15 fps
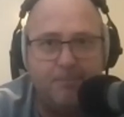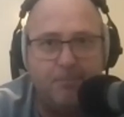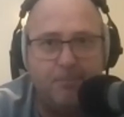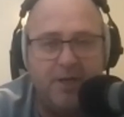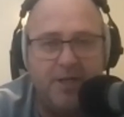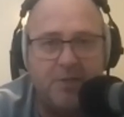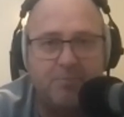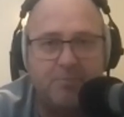
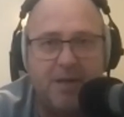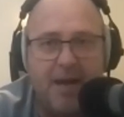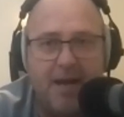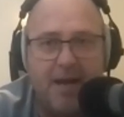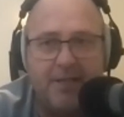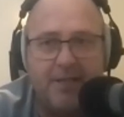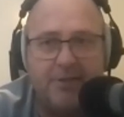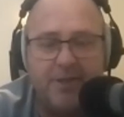we're just
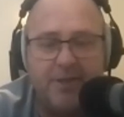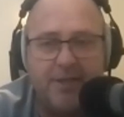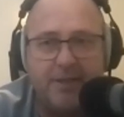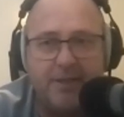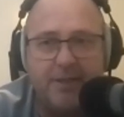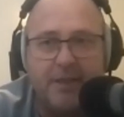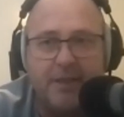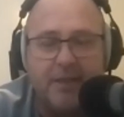planning doing
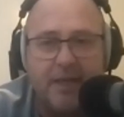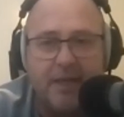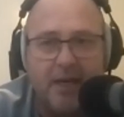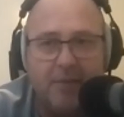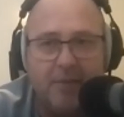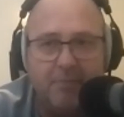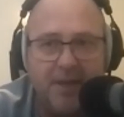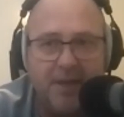a
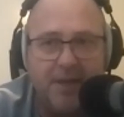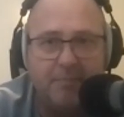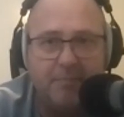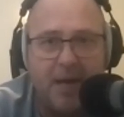big